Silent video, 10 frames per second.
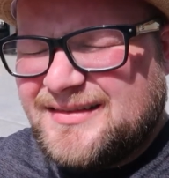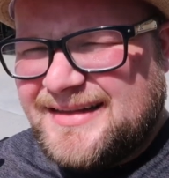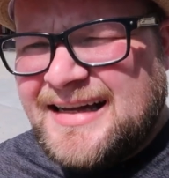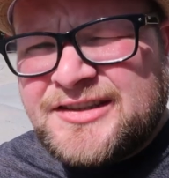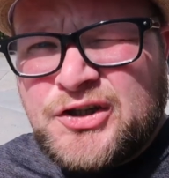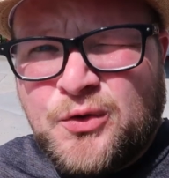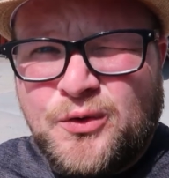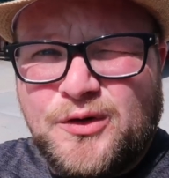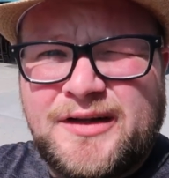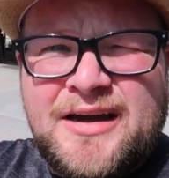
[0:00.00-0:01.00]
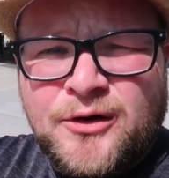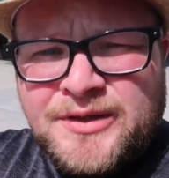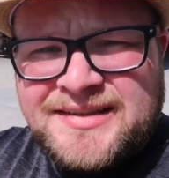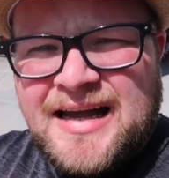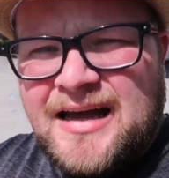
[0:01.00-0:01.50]
That's cool. They
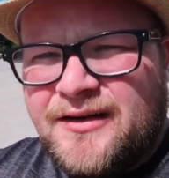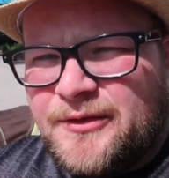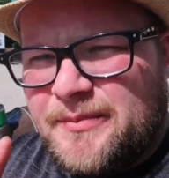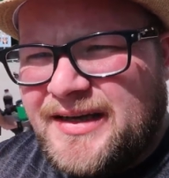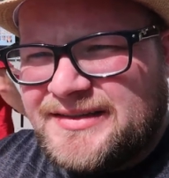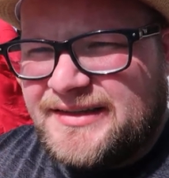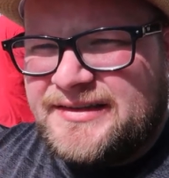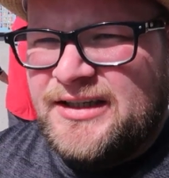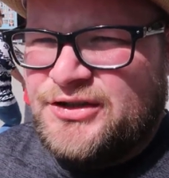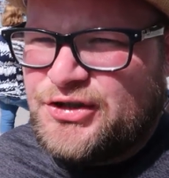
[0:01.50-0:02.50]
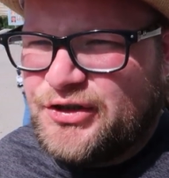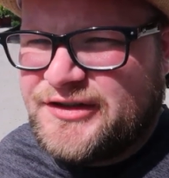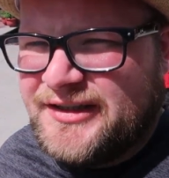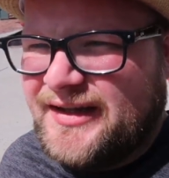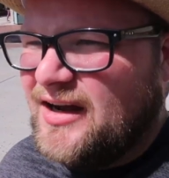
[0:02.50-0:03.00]
always have amazing
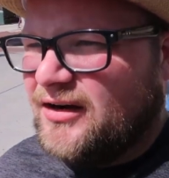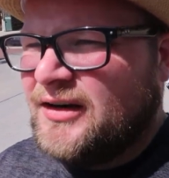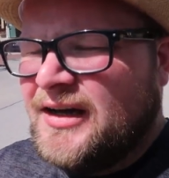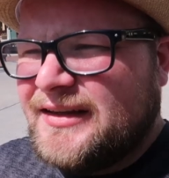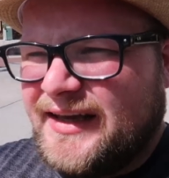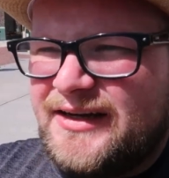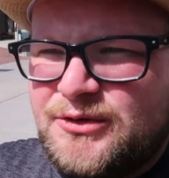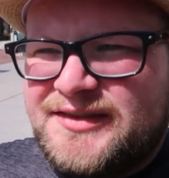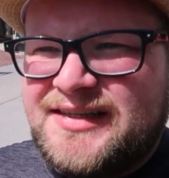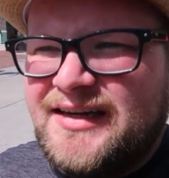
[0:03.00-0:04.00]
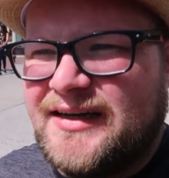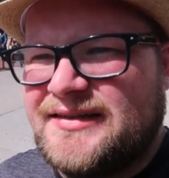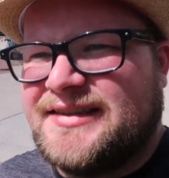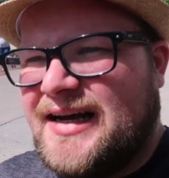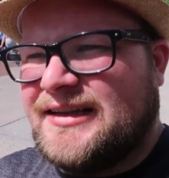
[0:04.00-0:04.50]
t-shirts in there that you don't see
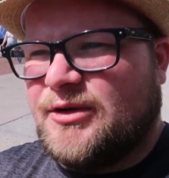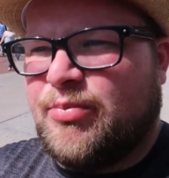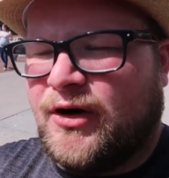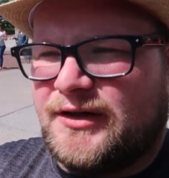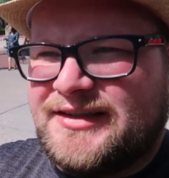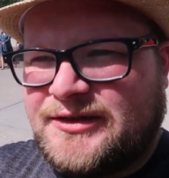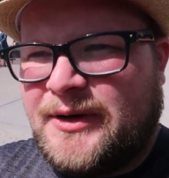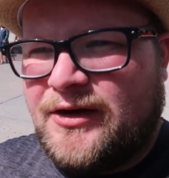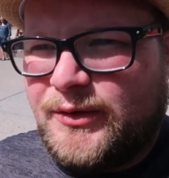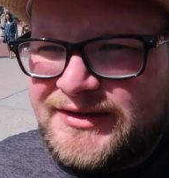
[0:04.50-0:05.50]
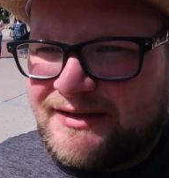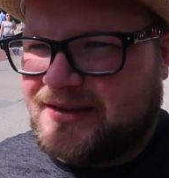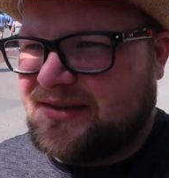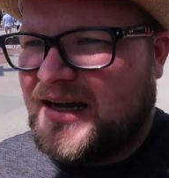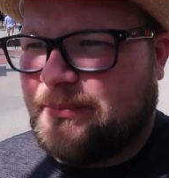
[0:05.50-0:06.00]
inside the parks. That's why I always like
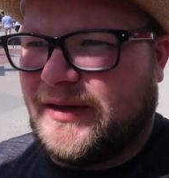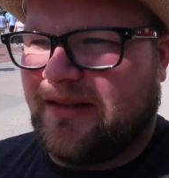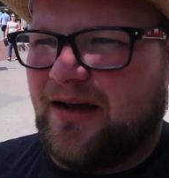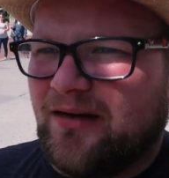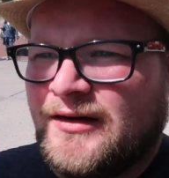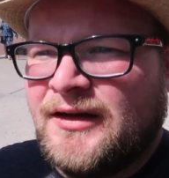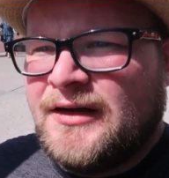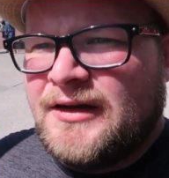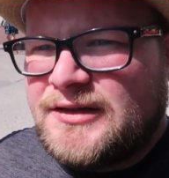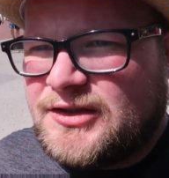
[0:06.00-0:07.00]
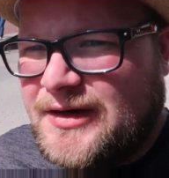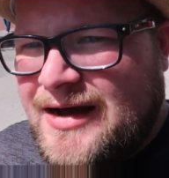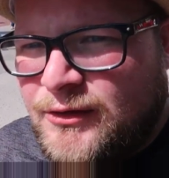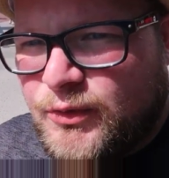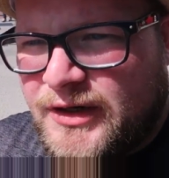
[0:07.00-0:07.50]
to stop in there. So
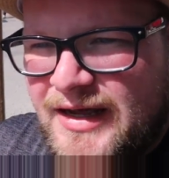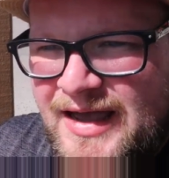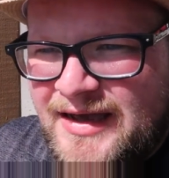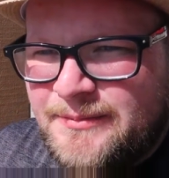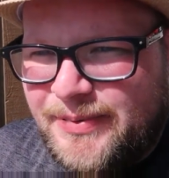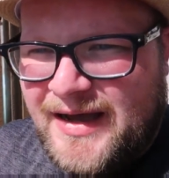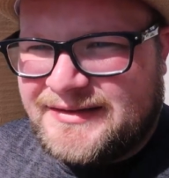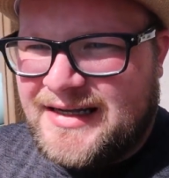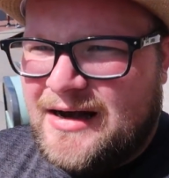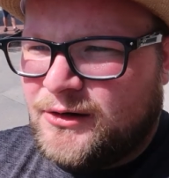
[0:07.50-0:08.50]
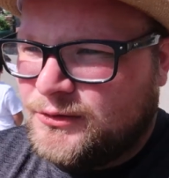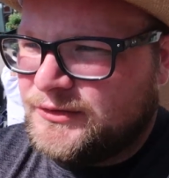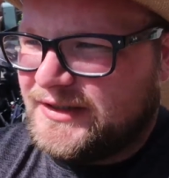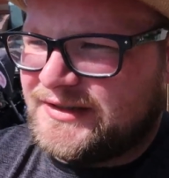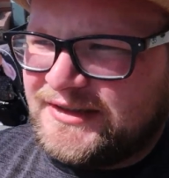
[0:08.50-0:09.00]
now we're going to head back
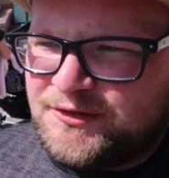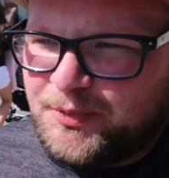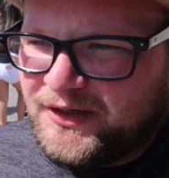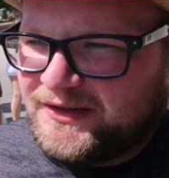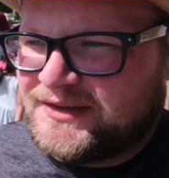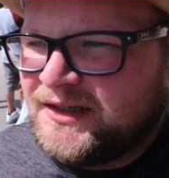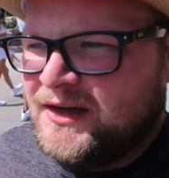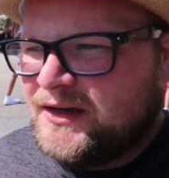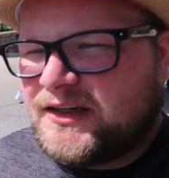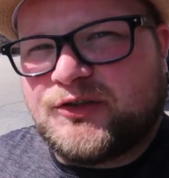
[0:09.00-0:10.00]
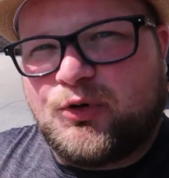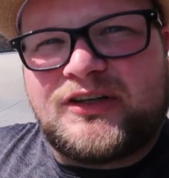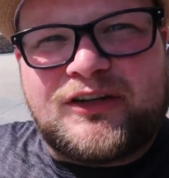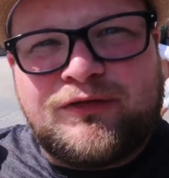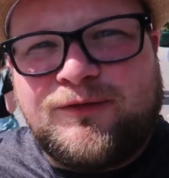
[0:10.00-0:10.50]
down Disney Springs because we're
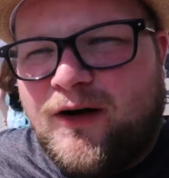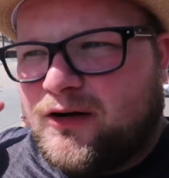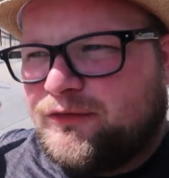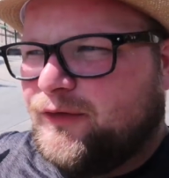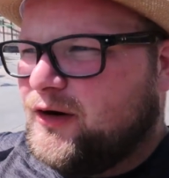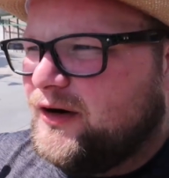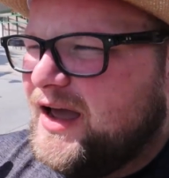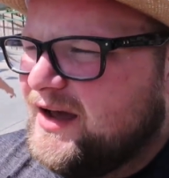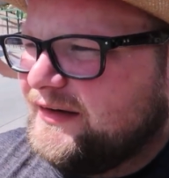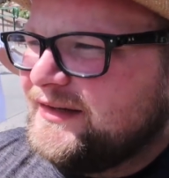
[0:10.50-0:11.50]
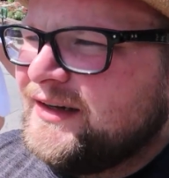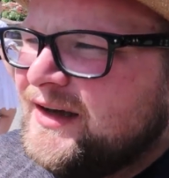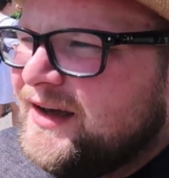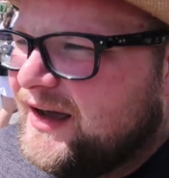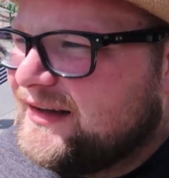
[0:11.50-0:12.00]
at the far, far end,
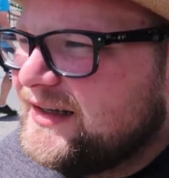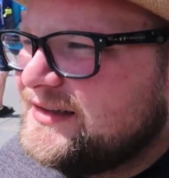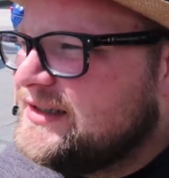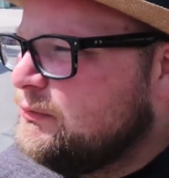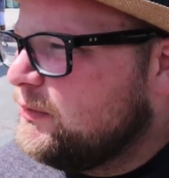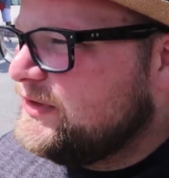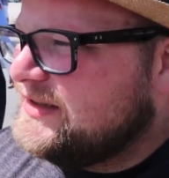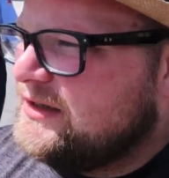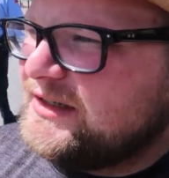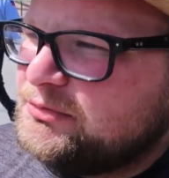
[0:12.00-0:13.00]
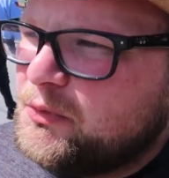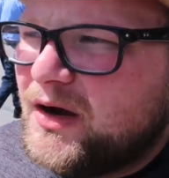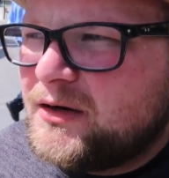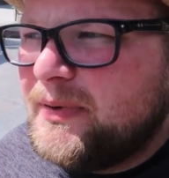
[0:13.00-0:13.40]
and then see what we see as we walk